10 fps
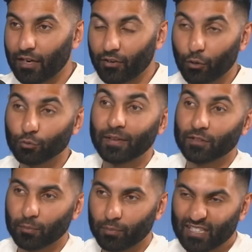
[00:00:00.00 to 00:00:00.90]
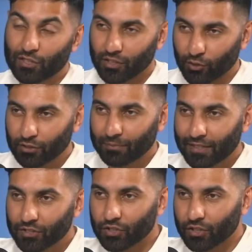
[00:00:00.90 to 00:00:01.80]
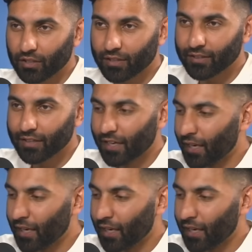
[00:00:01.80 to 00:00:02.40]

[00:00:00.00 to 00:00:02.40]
Harry Kane was meant to potentially go to Manchester United.